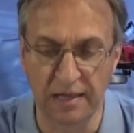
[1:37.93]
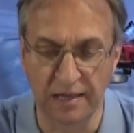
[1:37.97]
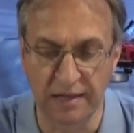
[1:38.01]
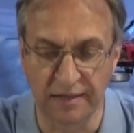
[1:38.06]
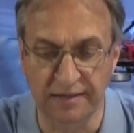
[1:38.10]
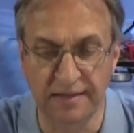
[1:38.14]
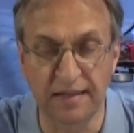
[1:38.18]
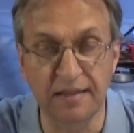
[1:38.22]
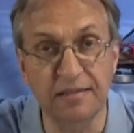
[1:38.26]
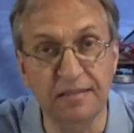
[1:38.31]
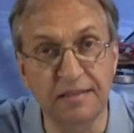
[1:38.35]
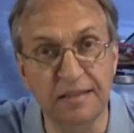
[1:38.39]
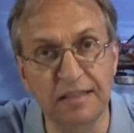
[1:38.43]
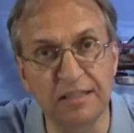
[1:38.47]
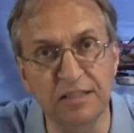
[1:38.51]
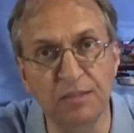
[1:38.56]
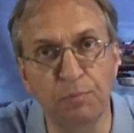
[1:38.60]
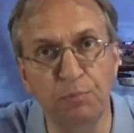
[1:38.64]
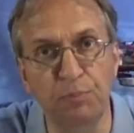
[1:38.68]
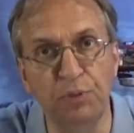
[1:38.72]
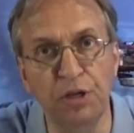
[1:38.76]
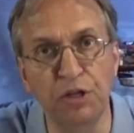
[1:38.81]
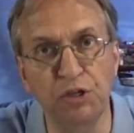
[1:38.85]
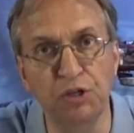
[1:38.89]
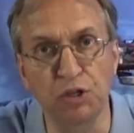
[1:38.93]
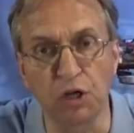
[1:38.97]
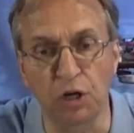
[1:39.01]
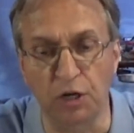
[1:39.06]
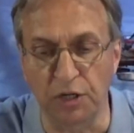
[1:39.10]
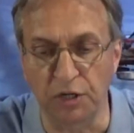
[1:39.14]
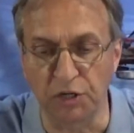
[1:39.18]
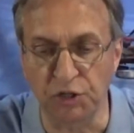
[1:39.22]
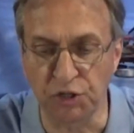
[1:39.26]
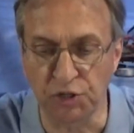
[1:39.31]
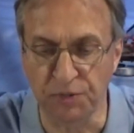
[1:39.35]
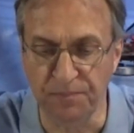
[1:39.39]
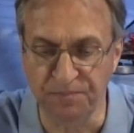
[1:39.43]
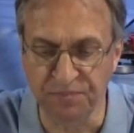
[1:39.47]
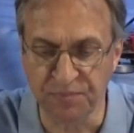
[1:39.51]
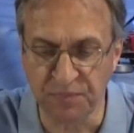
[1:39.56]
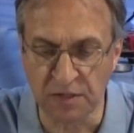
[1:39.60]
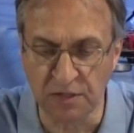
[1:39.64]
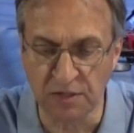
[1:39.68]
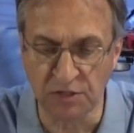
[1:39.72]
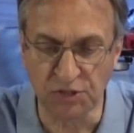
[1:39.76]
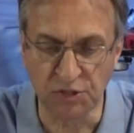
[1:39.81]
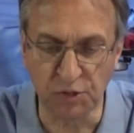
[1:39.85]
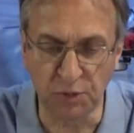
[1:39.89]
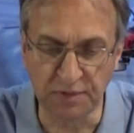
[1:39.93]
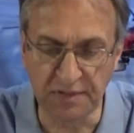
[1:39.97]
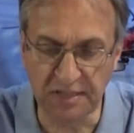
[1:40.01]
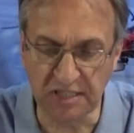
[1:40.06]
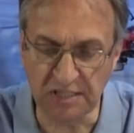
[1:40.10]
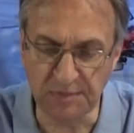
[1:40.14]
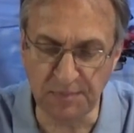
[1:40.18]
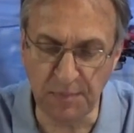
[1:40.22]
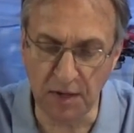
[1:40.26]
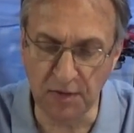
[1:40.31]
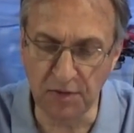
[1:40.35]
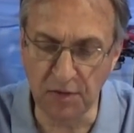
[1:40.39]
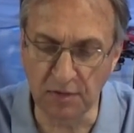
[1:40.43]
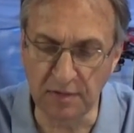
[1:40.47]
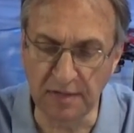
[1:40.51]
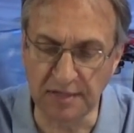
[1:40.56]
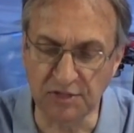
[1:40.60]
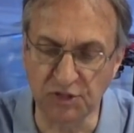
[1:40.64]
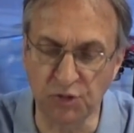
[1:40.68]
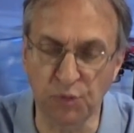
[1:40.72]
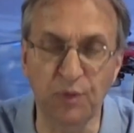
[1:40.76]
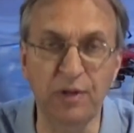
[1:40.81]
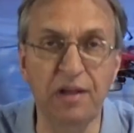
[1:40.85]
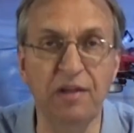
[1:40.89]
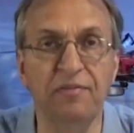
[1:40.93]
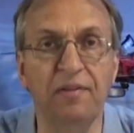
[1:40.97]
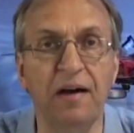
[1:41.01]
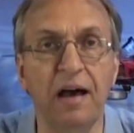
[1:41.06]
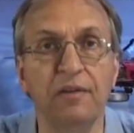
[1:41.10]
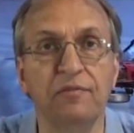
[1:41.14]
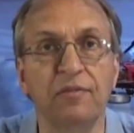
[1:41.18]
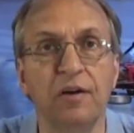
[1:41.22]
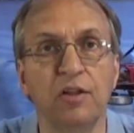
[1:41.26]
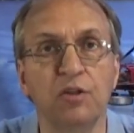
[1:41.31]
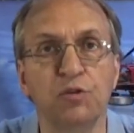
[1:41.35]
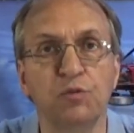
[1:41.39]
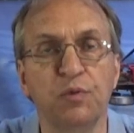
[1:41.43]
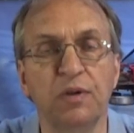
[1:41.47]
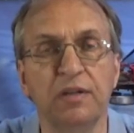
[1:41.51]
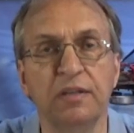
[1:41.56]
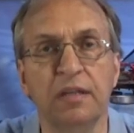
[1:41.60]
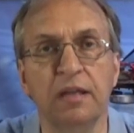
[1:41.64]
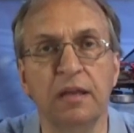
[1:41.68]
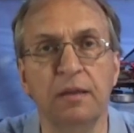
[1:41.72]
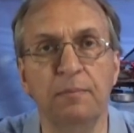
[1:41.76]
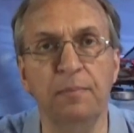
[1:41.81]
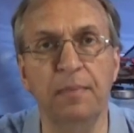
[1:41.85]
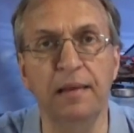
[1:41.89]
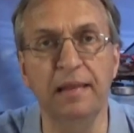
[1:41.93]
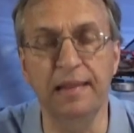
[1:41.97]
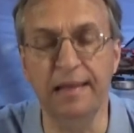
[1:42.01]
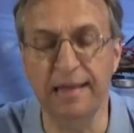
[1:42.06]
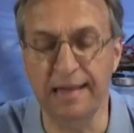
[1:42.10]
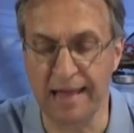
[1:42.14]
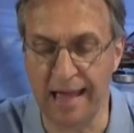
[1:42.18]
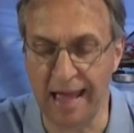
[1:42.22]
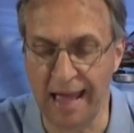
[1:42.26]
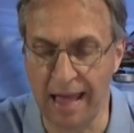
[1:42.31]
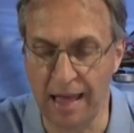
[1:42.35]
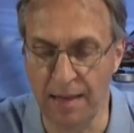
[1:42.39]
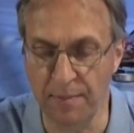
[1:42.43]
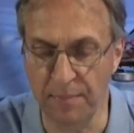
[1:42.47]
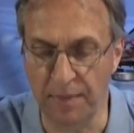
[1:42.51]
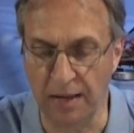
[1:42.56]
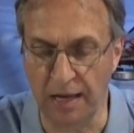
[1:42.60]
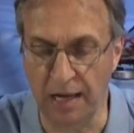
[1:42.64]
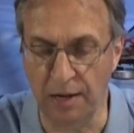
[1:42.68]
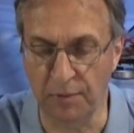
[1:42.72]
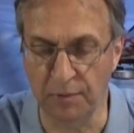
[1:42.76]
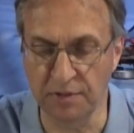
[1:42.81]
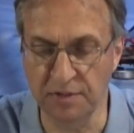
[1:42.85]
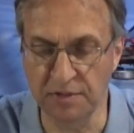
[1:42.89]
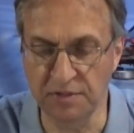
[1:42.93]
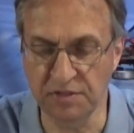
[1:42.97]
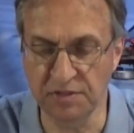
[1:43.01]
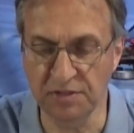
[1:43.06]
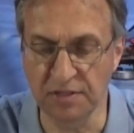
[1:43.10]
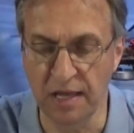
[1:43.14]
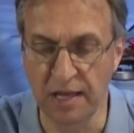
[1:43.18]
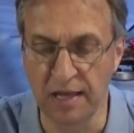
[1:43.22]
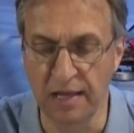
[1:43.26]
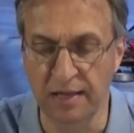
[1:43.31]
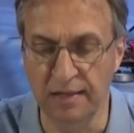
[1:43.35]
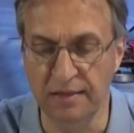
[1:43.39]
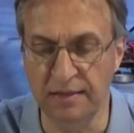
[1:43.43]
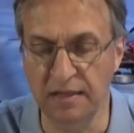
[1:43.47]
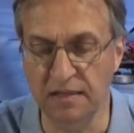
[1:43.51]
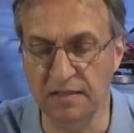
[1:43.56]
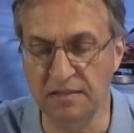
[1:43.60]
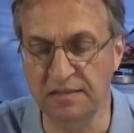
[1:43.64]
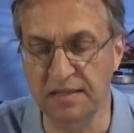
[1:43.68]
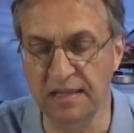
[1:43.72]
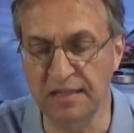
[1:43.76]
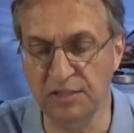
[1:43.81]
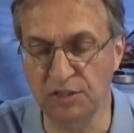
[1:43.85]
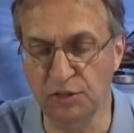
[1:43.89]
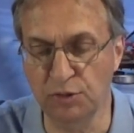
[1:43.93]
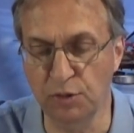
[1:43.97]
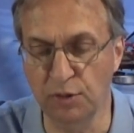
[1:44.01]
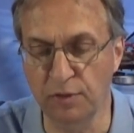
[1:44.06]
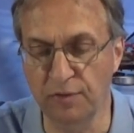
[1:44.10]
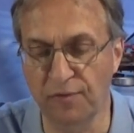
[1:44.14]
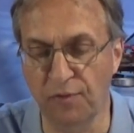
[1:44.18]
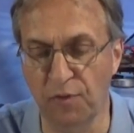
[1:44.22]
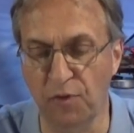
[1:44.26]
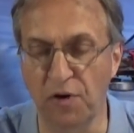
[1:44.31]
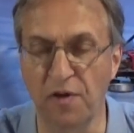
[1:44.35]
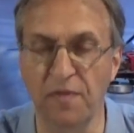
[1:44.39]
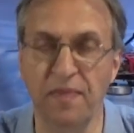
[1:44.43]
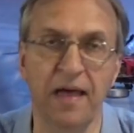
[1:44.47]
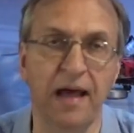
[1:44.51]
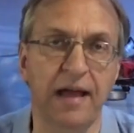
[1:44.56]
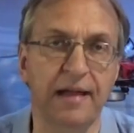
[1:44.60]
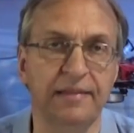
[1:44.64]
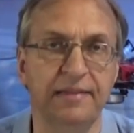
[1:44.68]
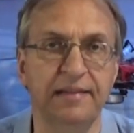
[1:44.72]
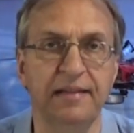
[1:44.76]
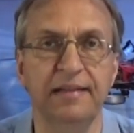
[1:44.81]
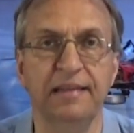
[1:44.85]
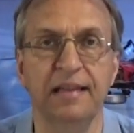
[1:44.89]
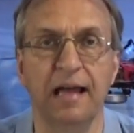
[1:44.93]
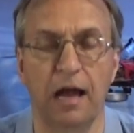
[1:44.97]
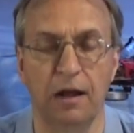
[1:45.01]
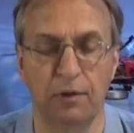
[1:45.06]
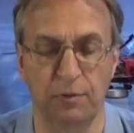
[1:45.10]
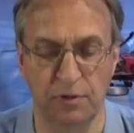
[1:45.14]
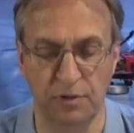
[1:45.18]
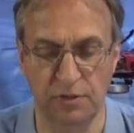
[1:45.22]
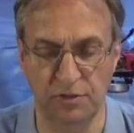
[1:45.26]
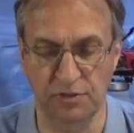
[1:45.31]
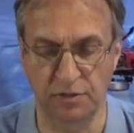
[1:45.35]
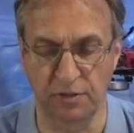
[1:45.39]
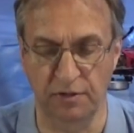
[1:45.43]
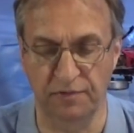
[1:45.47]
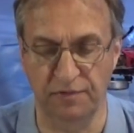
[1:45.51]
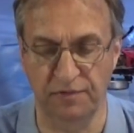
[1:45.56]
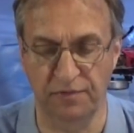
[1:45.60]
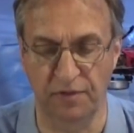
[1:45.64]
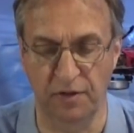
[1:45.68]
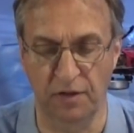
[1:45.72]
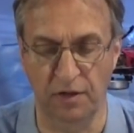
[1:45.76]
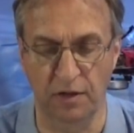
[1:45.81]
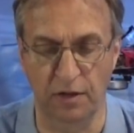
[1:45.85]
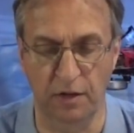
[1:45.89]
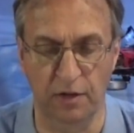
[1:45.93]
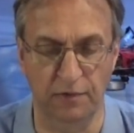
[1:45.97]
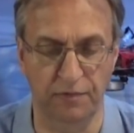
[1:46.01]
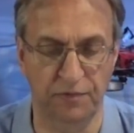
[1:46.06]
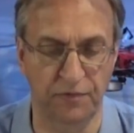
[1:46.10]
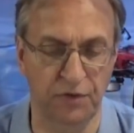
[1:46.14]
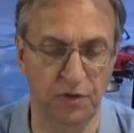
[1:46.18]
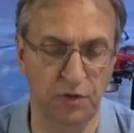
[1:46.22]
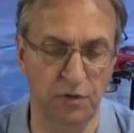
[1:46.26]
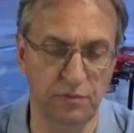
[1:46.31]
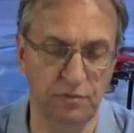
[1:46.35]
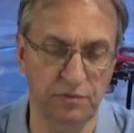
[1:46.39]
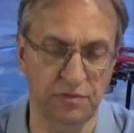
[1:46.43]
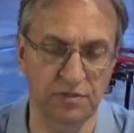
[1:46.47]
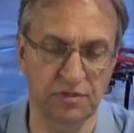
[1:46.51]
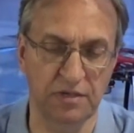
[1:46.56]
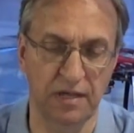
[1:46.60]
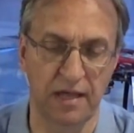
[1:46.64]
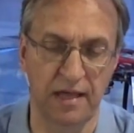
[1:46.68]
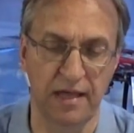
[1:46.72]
This is pre-charge. So this model is 2500 milliamp hours. They say it's good for 19 hours of use.